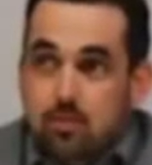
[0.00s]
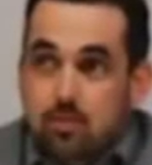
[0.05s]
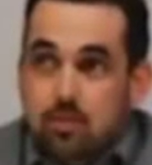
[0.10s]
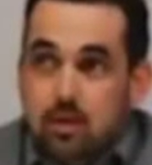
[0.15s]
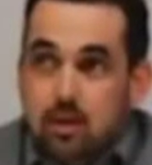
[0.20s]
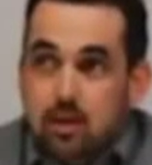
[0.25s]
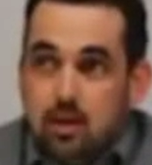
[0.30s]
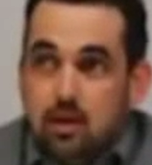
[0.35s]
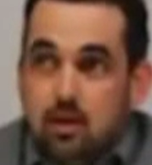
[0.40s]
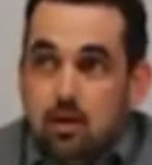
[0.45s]

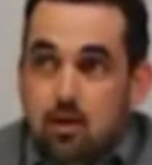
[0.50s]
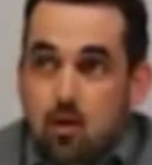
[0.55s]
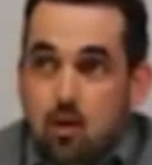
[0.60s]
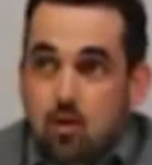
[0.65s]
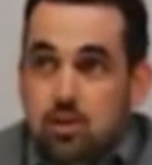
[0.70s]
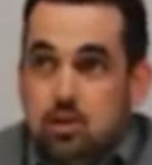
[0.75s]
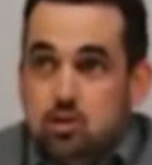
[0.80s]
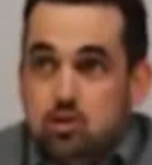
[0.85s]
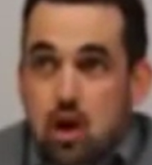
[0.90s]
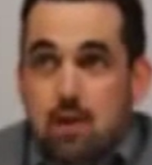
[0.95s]
The
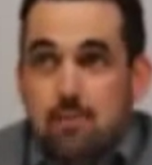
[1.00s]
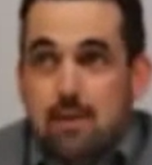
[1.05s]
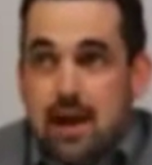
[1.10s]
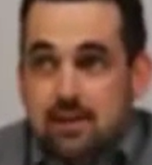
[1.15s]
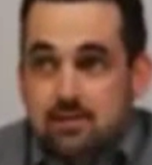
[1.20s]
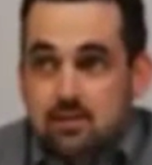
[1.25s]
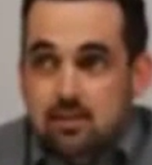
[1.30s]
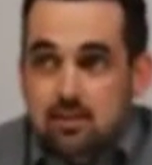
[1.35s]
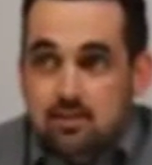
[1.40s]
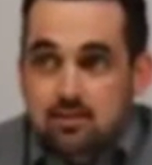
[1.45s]
only drawback
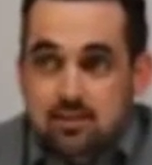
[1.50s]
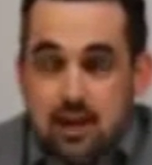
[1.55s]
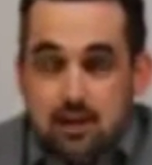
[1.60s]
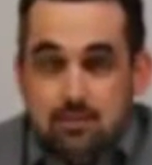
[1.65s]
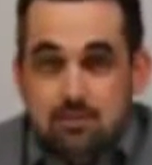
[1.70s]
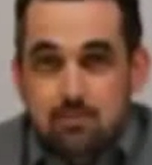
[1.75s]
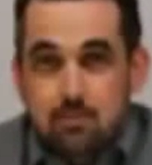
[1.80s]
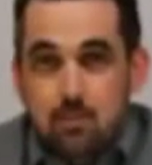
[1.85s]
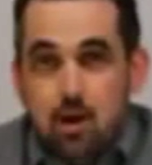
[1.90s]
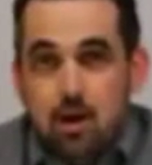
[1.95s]
to these
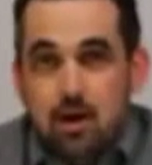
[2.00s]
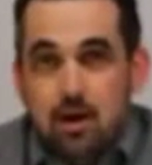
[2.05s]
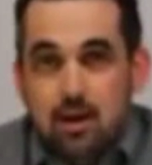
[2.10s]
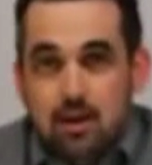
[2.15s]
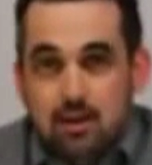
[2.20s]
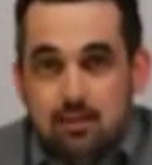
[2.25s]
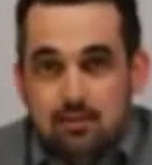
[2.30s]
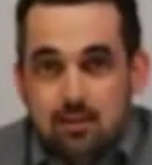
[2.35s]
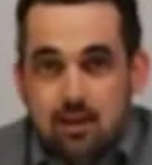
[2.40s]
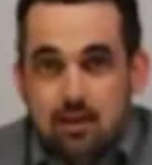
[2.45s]
types of marketing
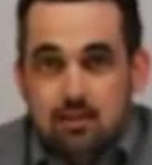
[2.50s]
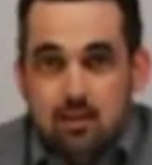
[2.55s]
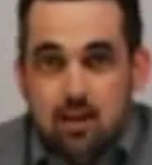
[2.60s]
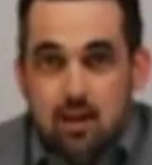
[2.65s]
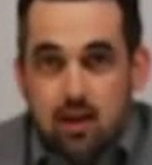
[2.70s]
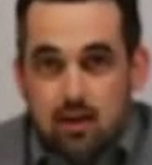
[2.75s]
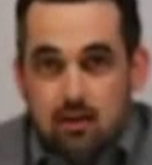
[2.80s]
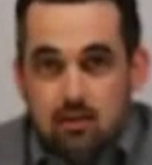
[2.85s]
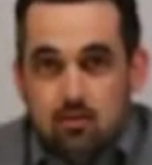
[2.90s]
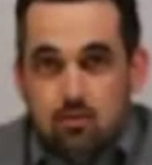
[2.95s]
is that
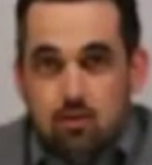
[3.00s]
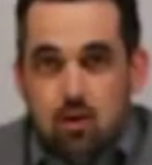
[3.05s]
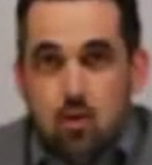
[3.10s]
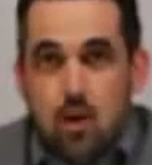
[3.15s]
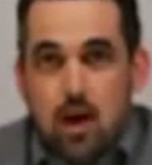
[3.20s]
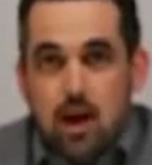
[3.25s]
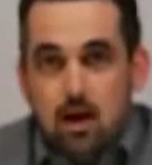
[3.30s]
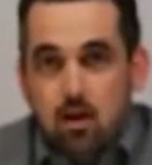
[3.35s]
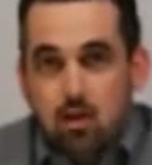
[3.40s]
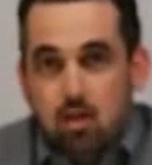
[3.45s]
they
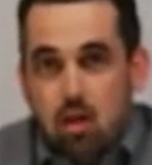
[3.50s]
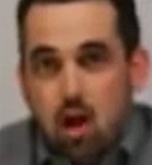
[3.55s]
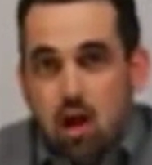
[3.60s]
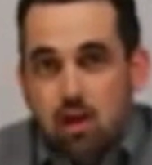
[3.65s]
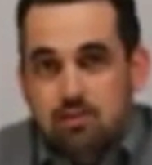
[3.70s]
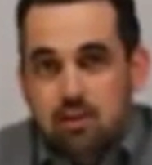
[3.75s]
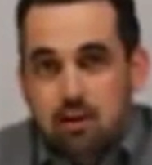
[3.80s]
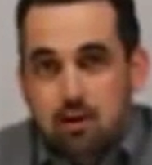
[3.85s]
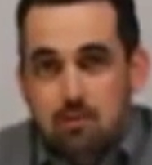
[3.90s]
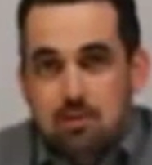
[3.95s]
require a
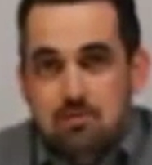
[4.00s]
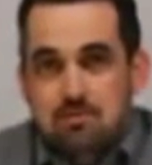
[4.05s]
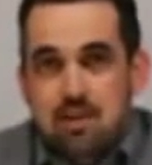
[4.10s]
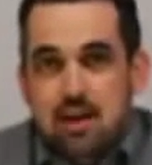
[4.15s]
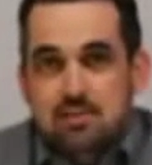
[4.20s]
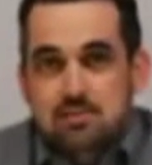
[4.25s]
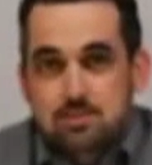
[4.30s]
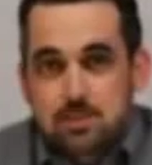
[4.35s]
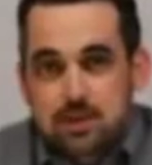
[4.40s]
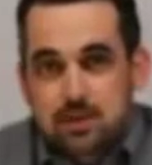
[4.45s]
long-term
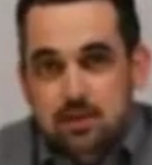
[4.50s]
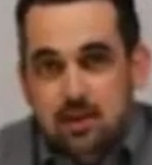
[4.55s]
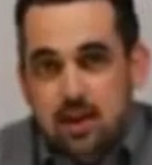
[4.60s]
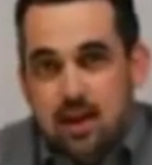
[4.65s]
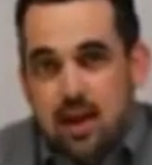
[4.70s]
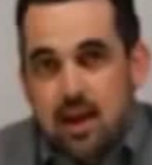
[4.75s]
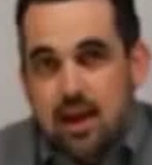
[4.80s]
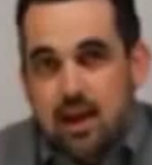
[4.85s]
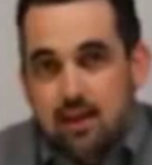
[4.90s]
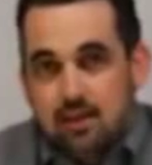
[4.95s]
investment
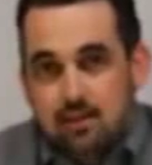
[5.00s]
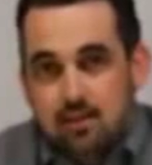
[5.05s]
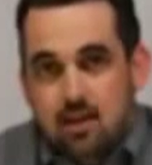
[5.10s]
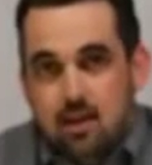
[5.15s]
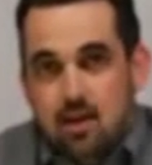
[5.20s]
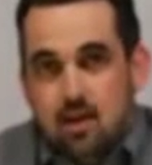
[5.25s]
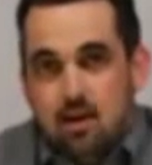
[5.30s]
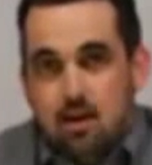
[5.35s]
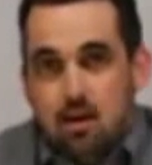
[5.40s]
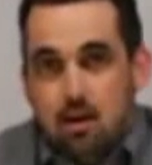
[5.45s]
and
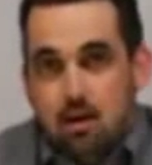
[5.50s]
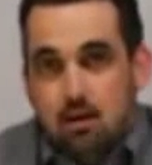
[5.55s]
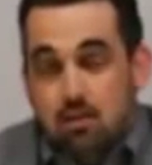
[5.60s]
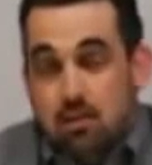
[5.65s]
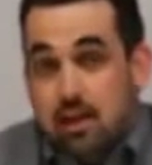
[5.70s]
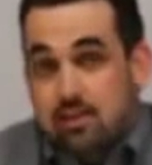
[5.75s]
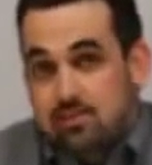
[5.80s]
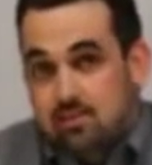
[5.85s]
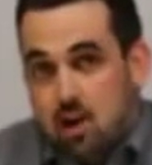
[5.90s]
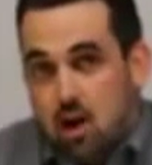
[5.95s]
are
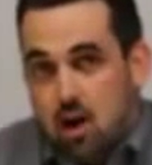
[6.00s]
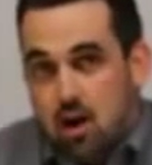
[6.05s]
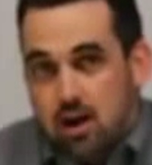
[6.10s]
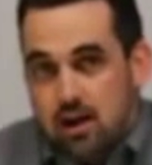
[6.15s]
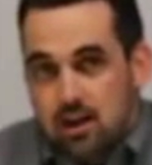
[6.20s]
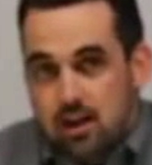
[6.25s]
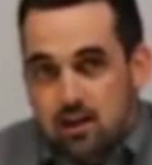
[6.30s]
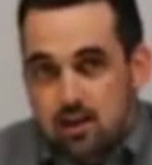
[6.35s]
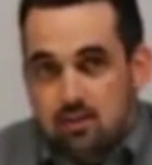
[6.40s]
less targeted.